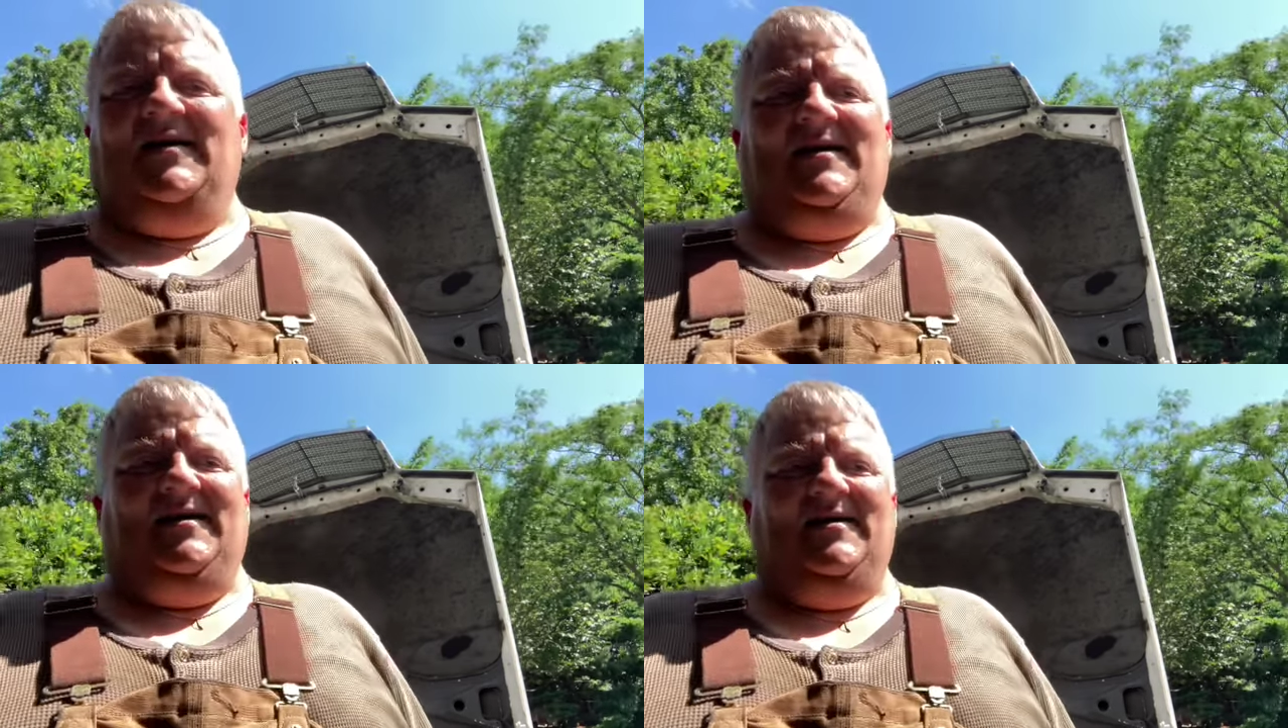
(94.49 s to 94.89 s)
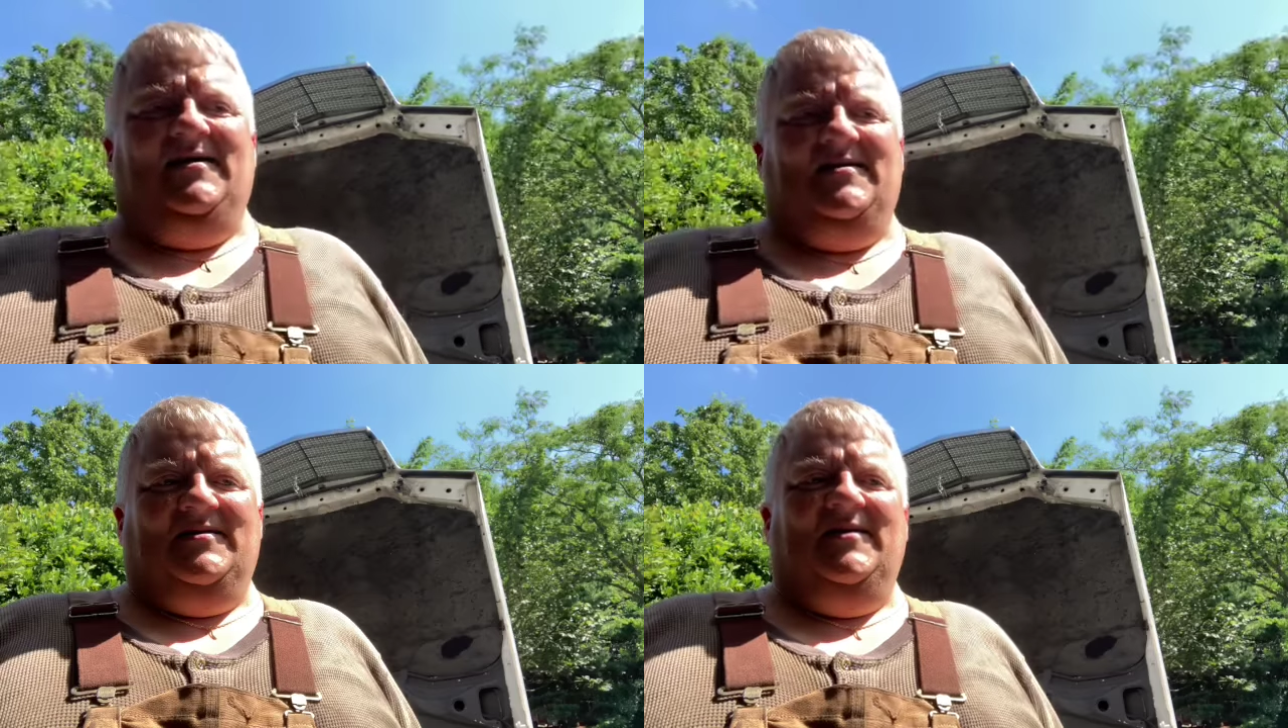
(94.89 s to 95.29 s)

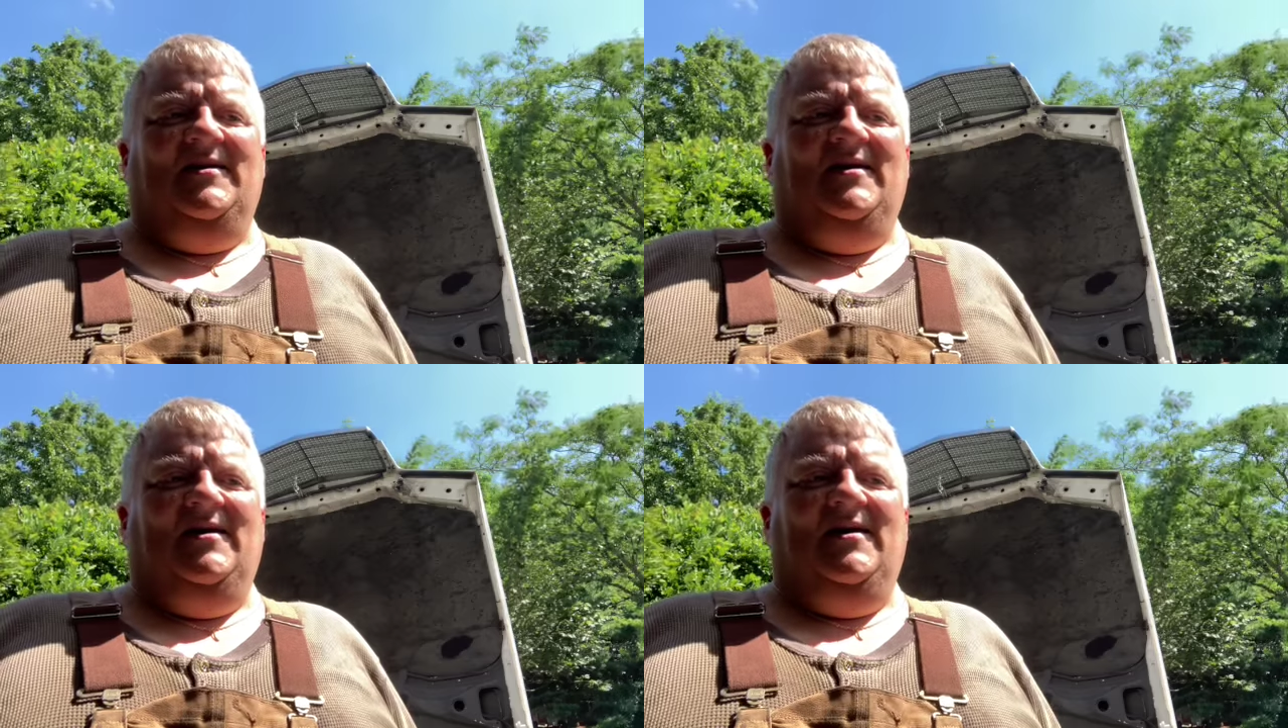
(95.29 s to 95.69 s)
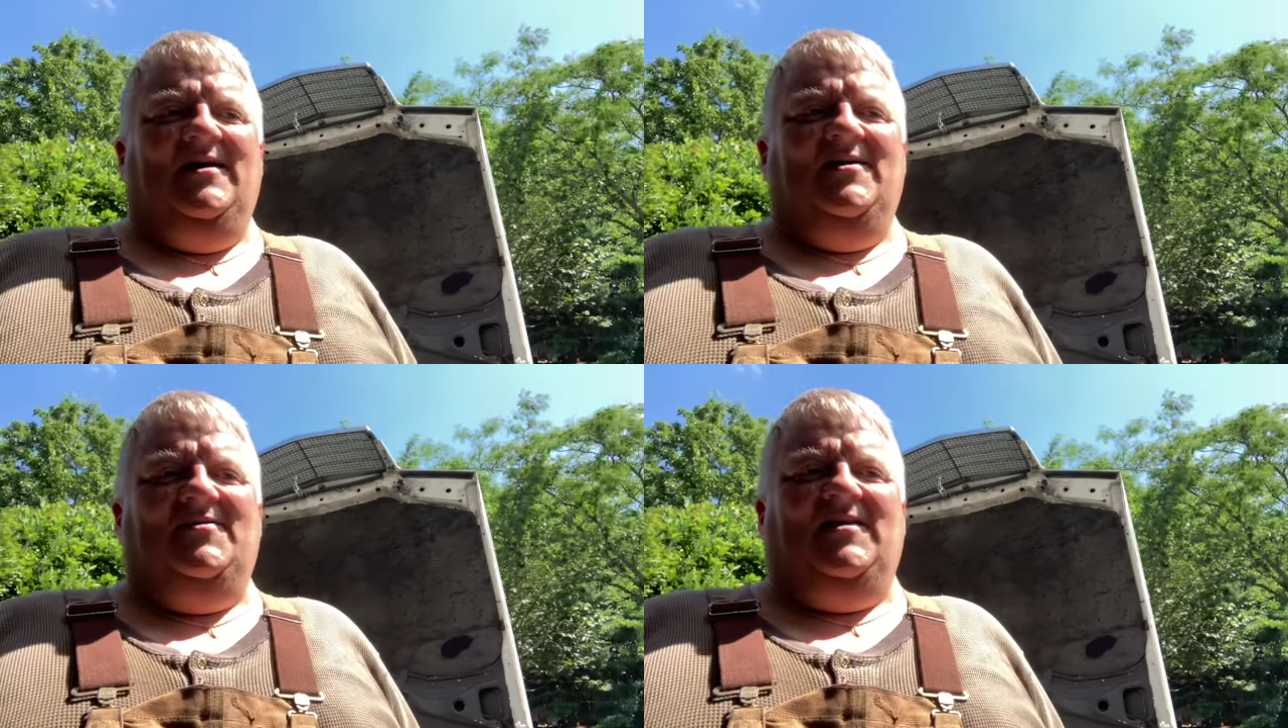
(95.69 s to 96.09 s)
And
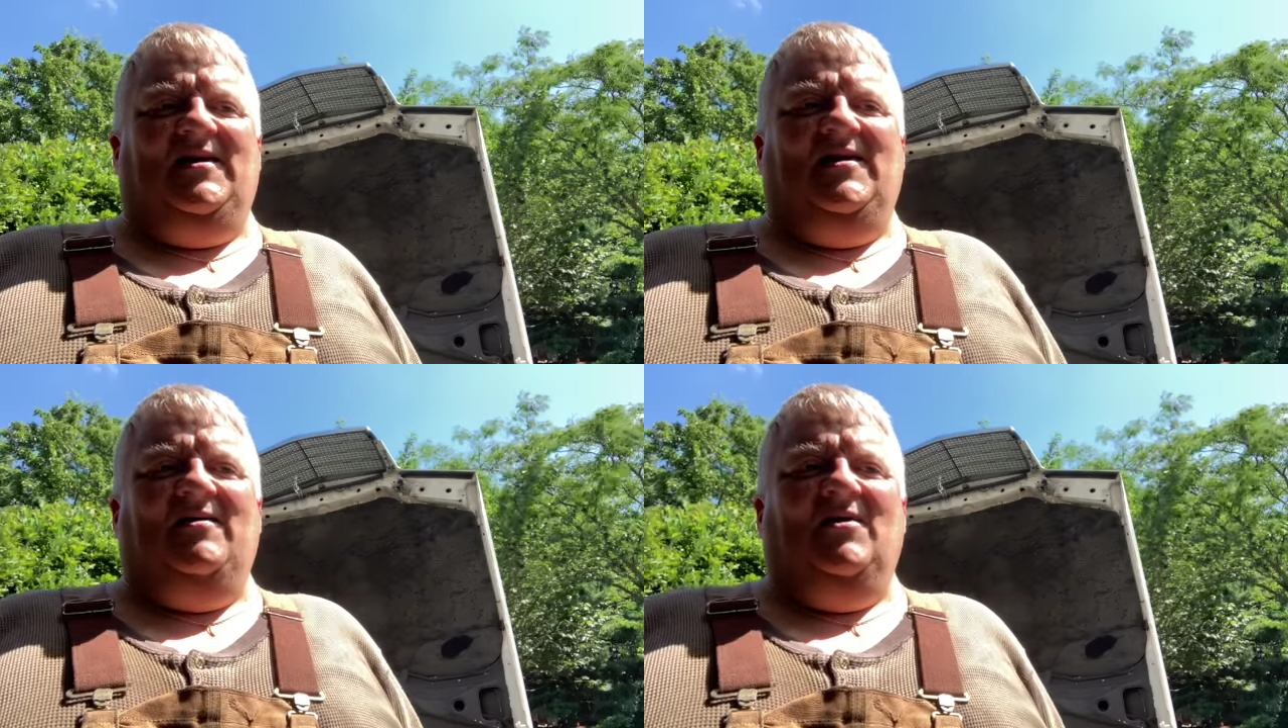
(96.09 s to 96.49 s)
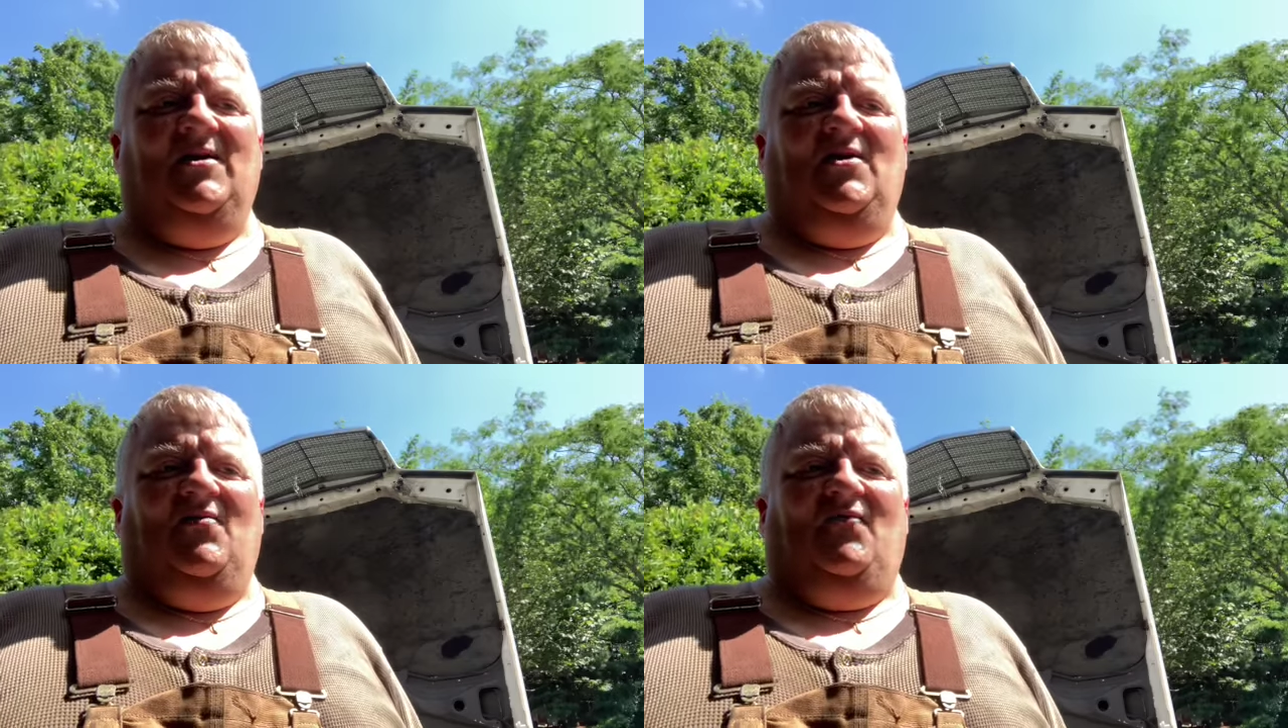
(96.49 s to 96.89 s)
the
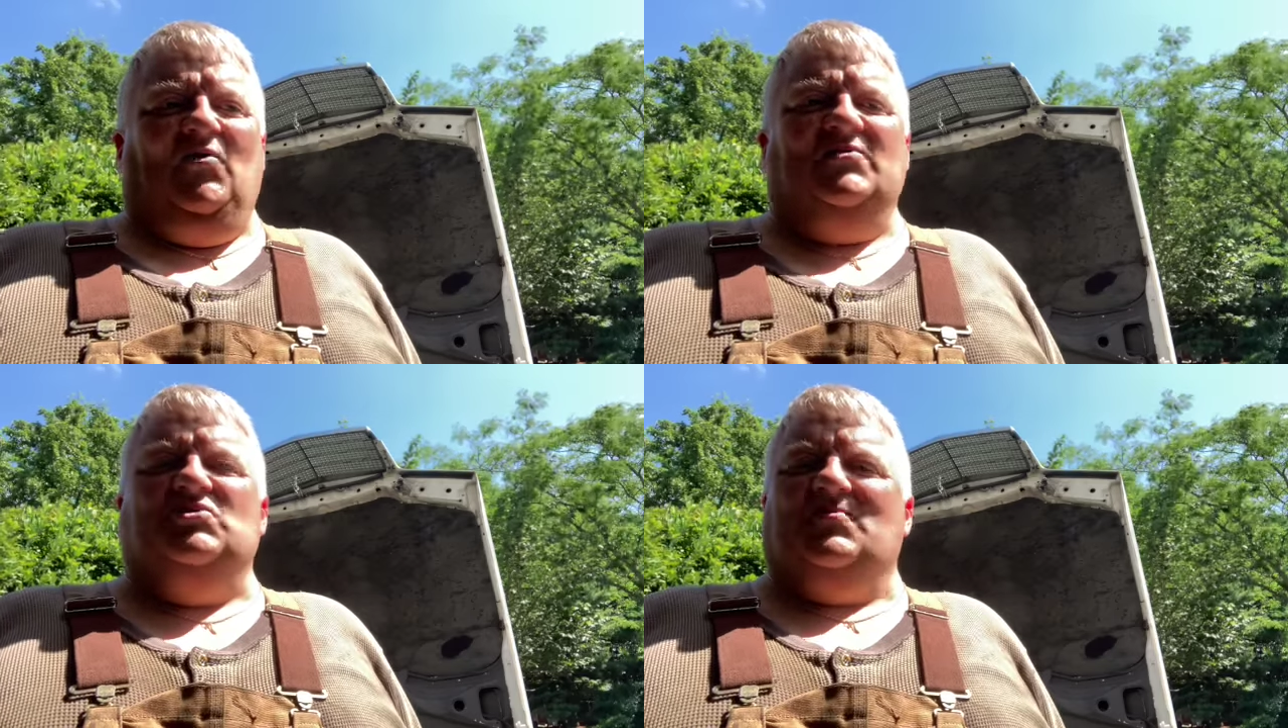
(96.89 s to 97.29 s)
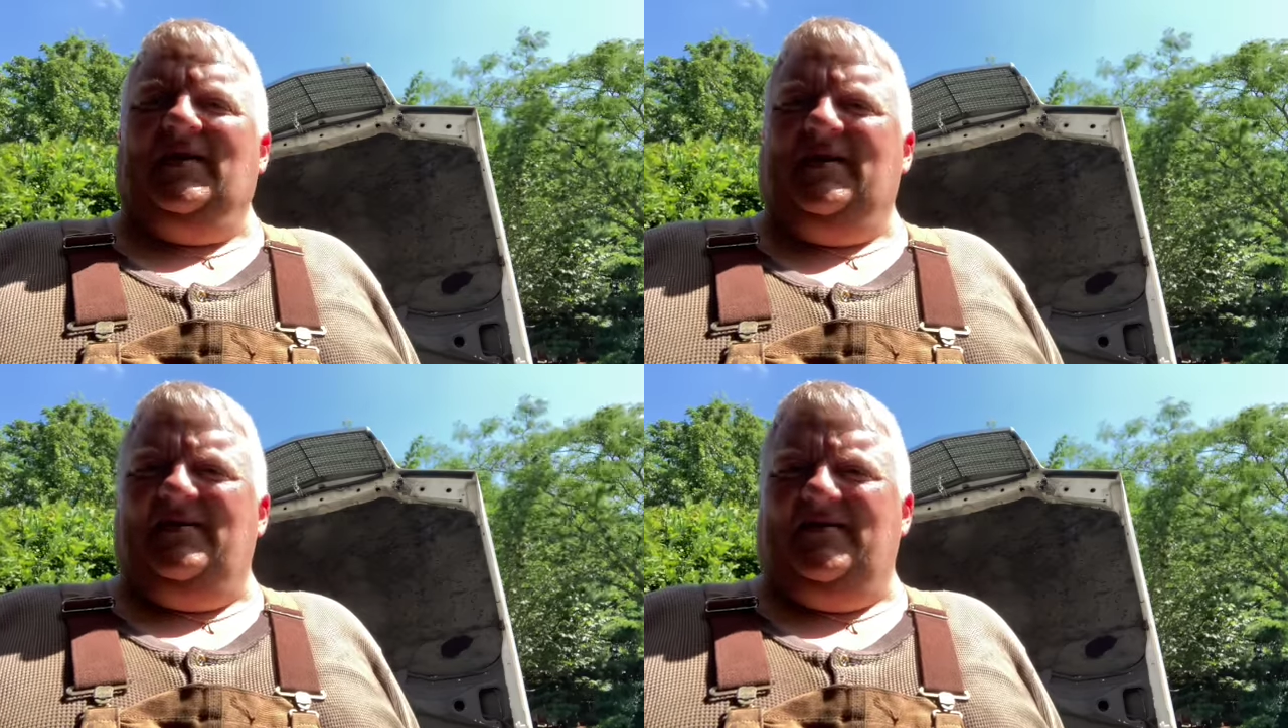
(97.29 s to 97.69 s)
voltage
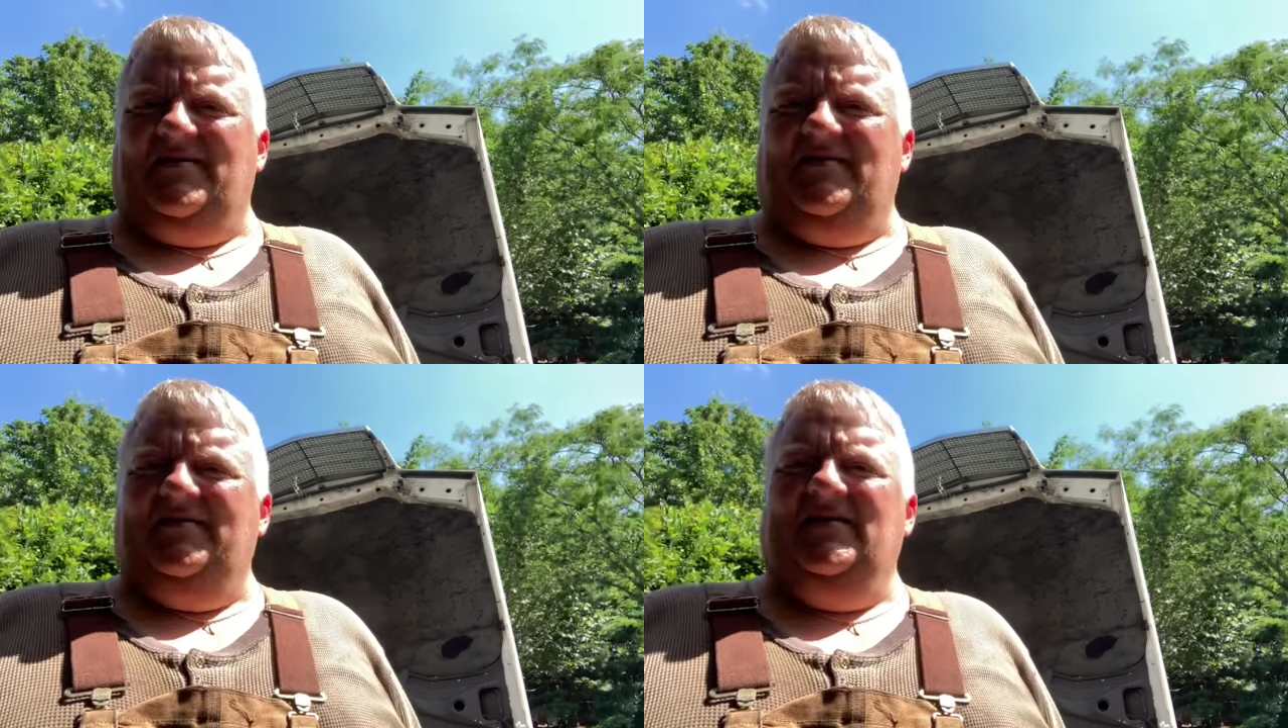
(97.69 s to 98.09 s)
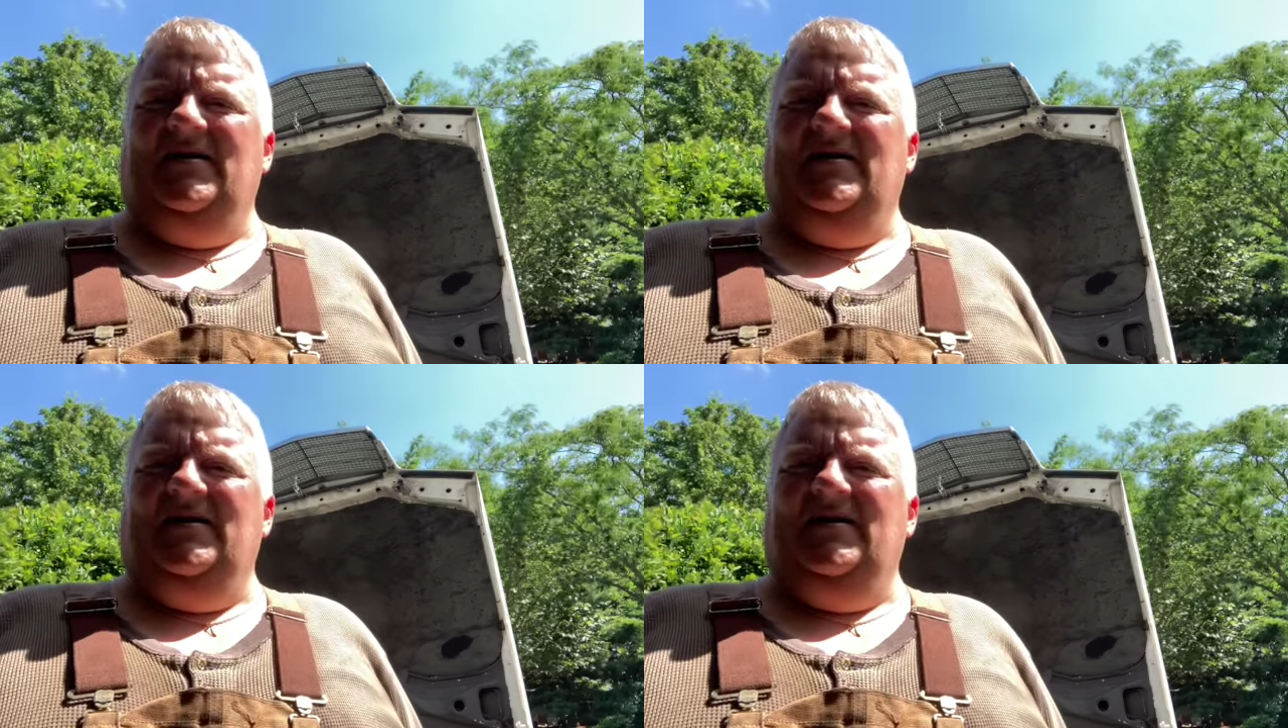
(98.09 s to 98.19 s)
regulator